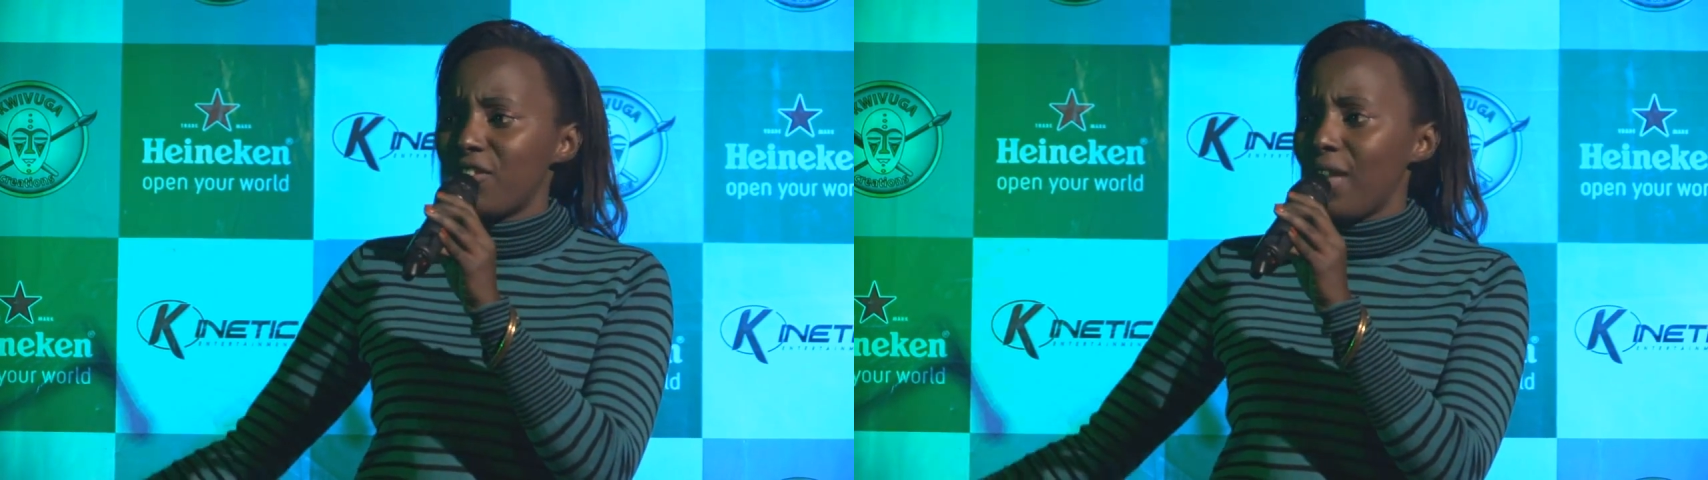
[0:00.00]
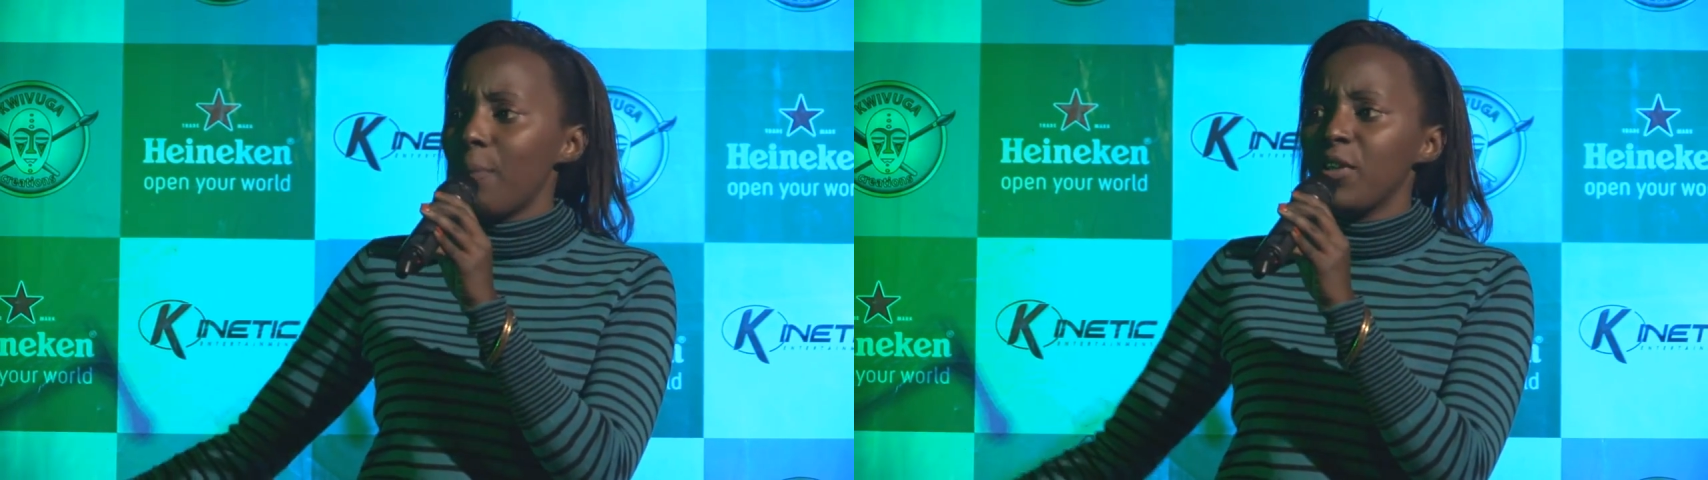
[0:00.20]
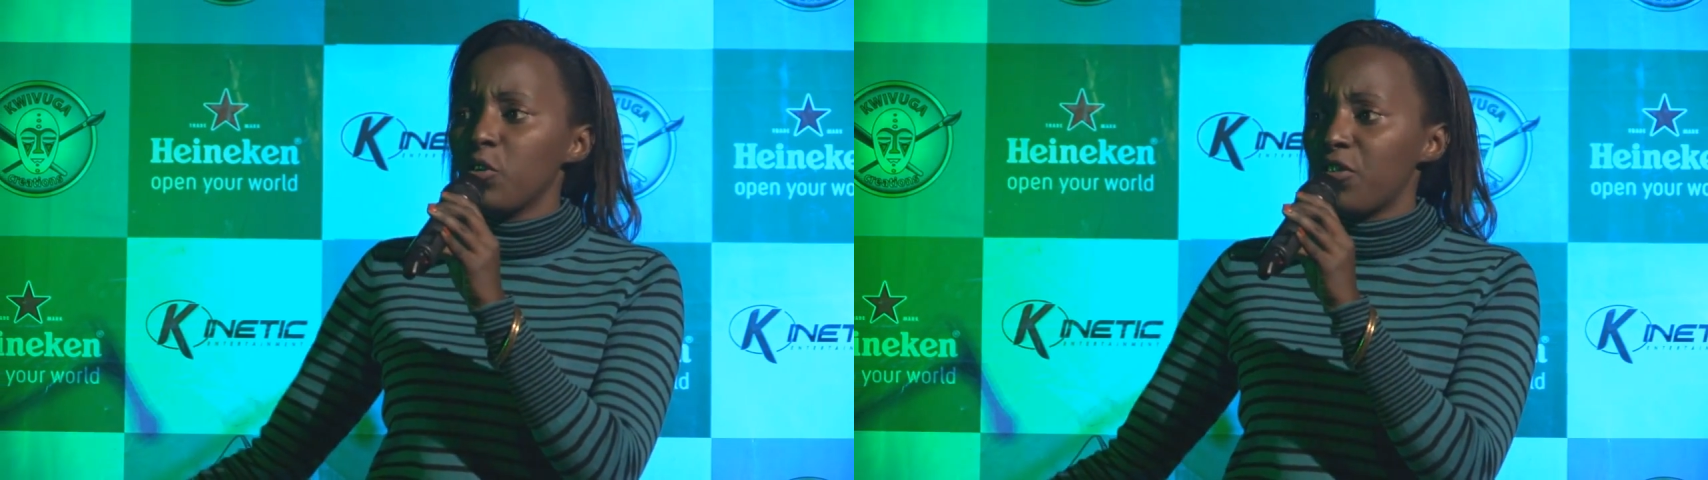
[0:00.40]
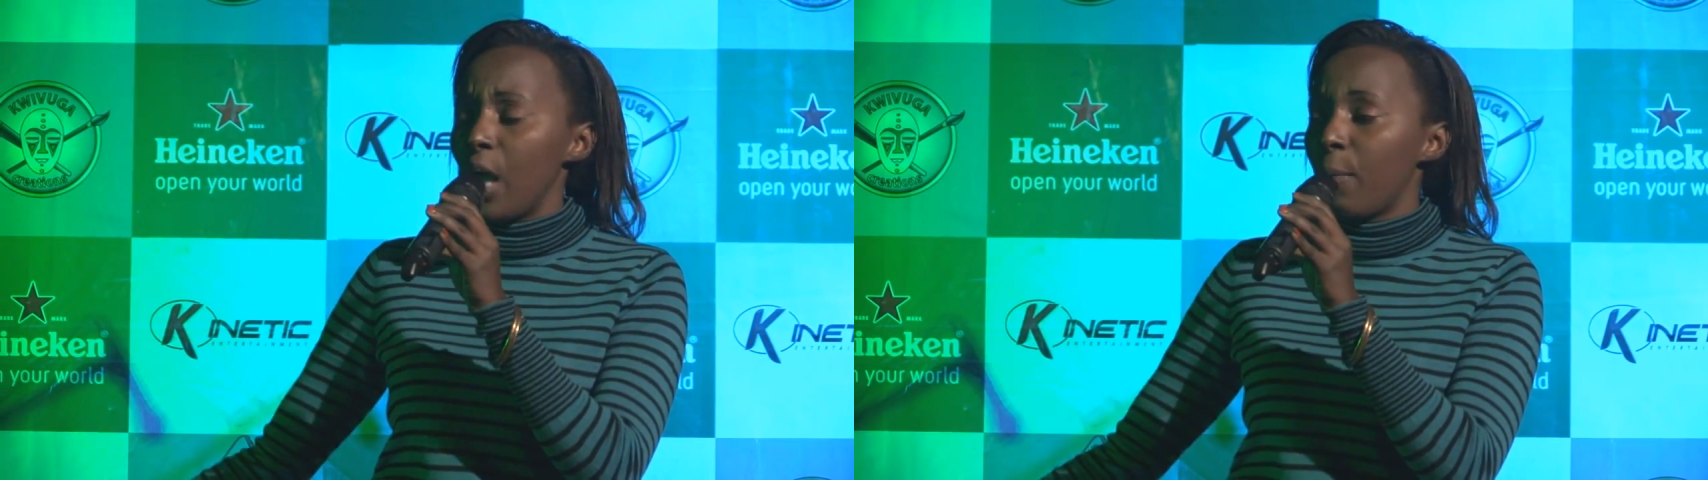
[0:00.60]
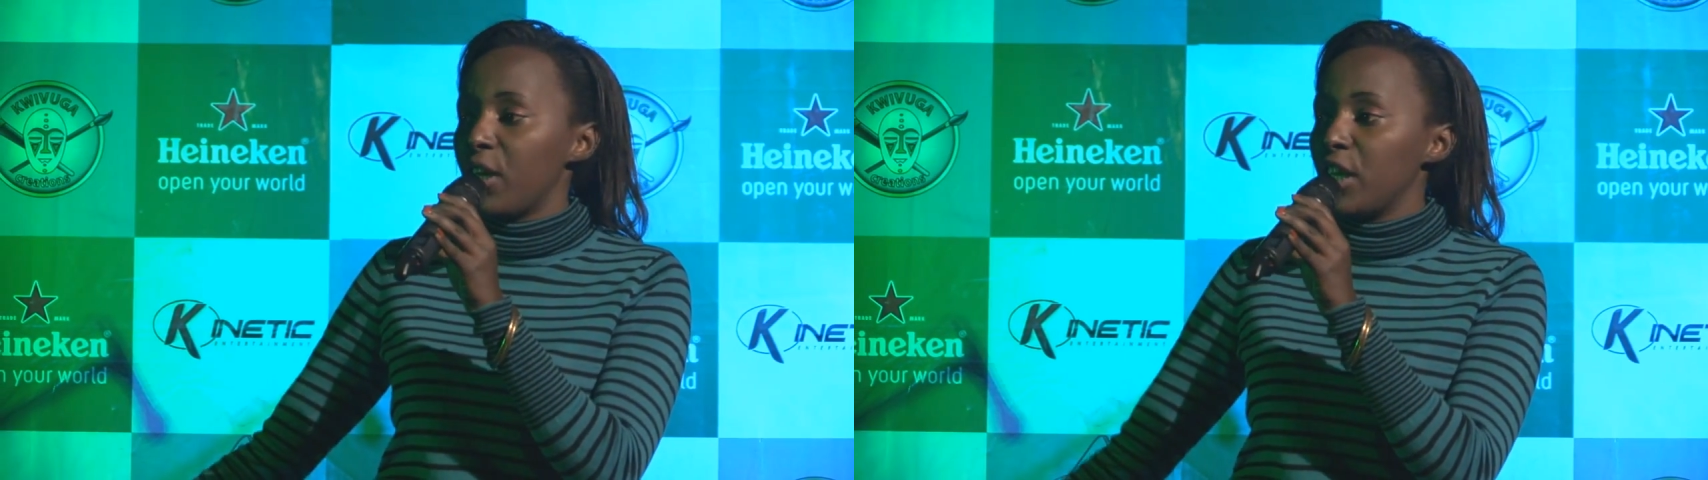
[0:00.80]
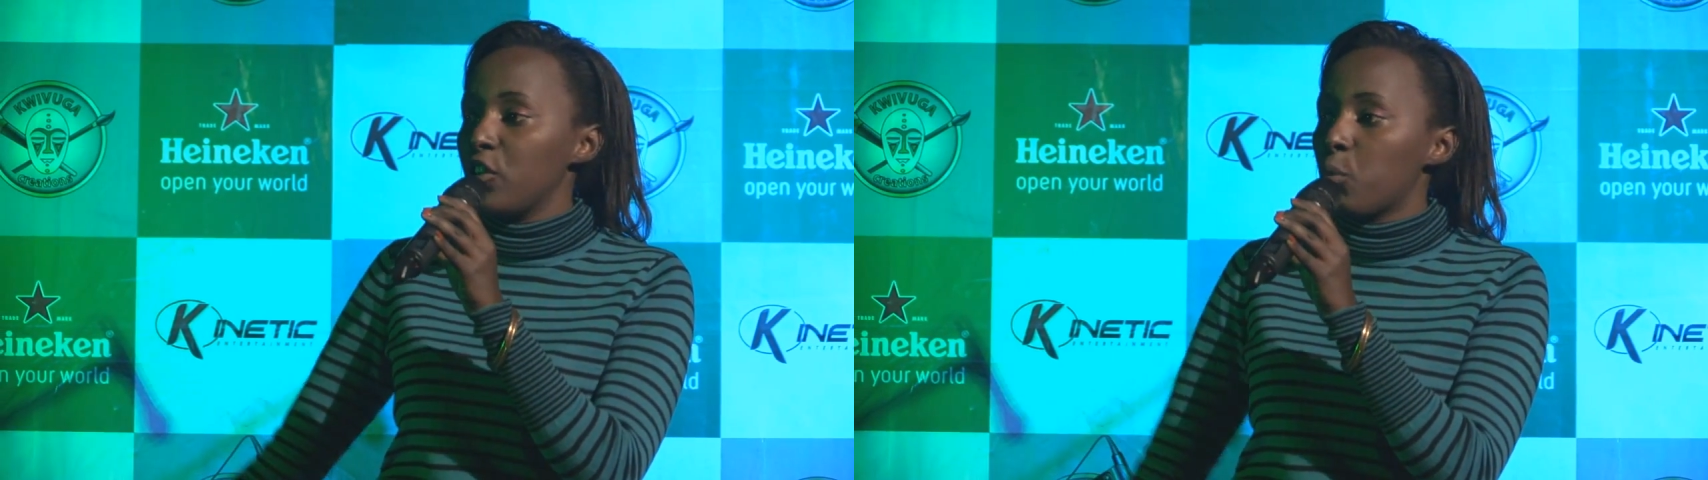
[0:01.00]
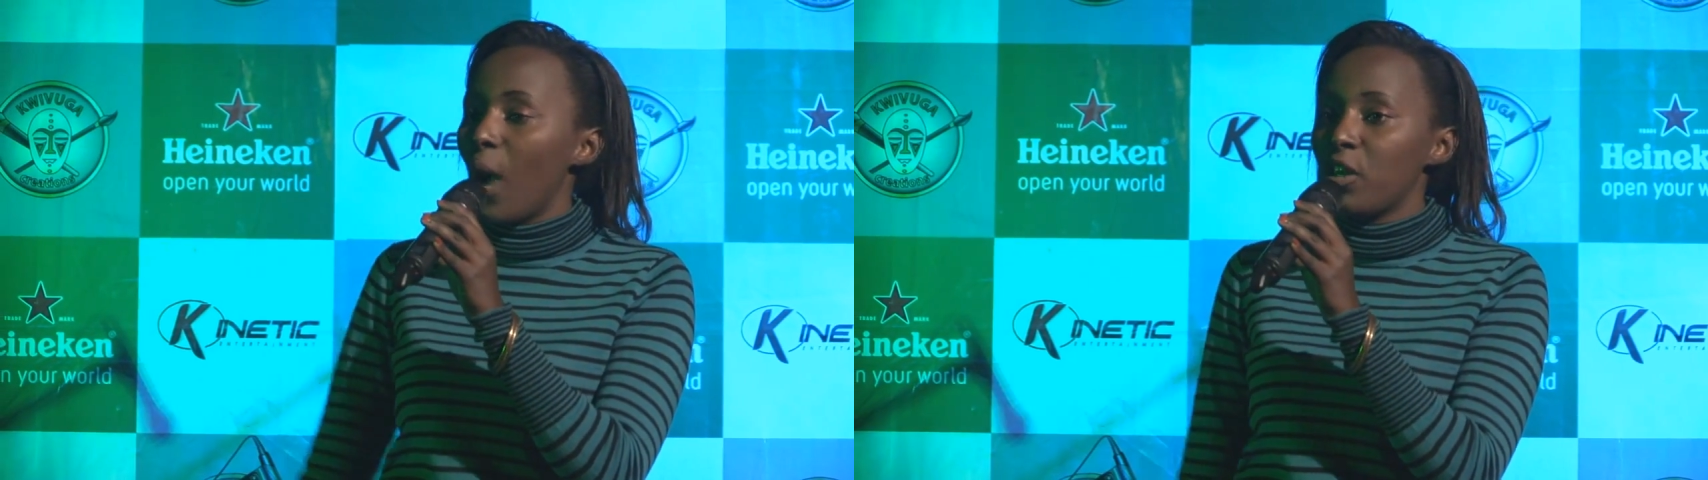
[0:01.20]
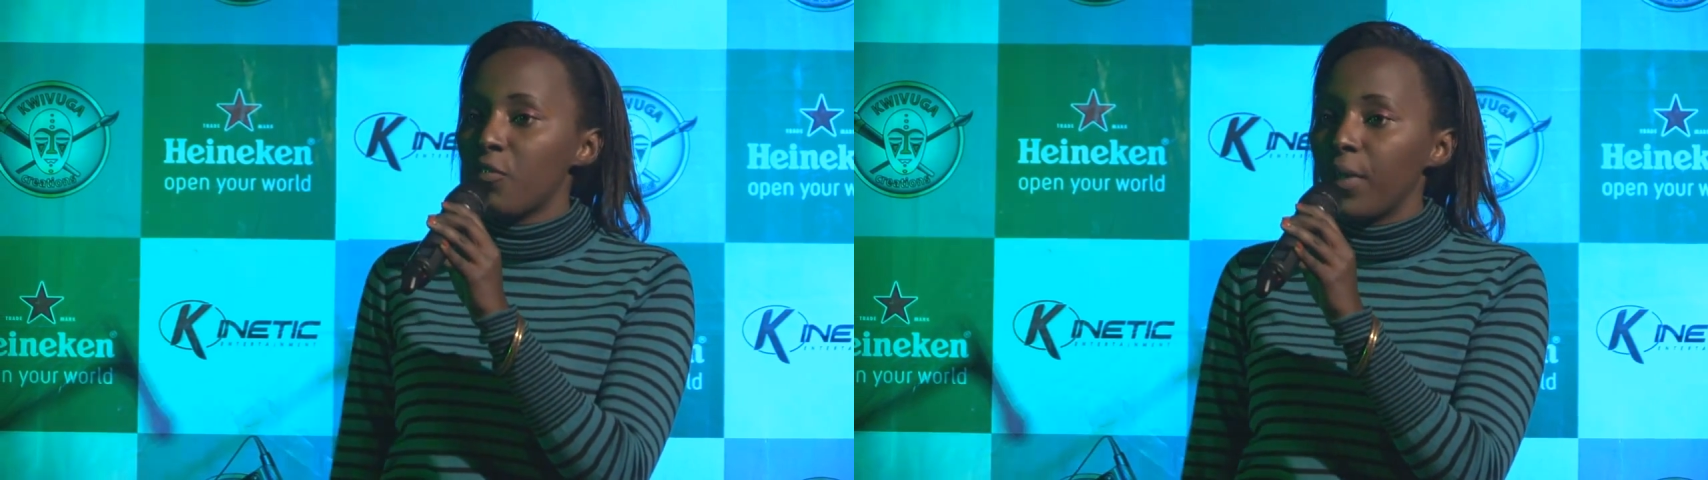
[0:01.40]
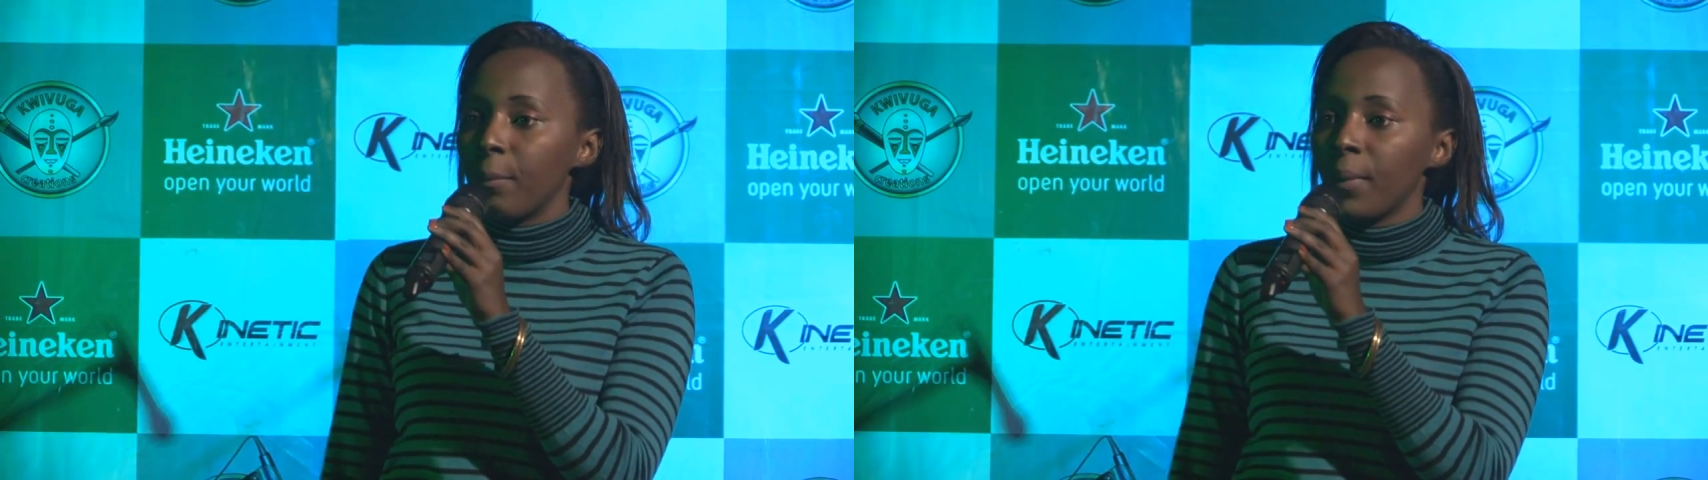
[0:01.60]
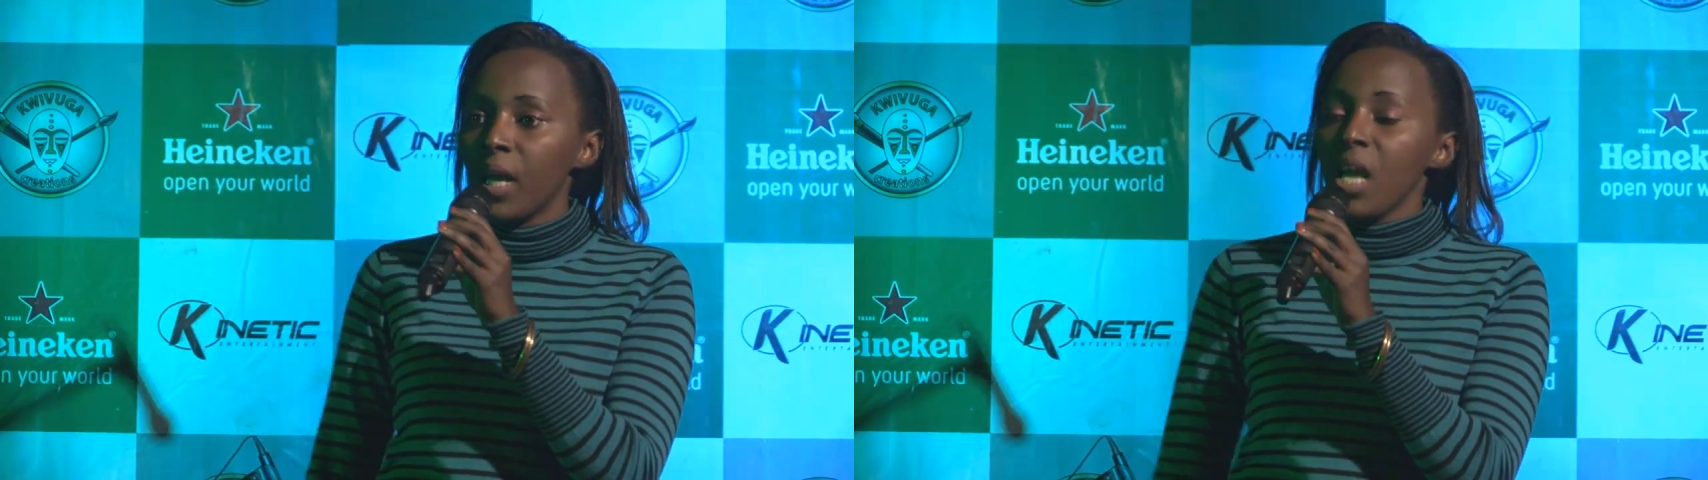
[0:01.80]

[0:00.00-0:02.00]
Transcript: something to say about each one of them.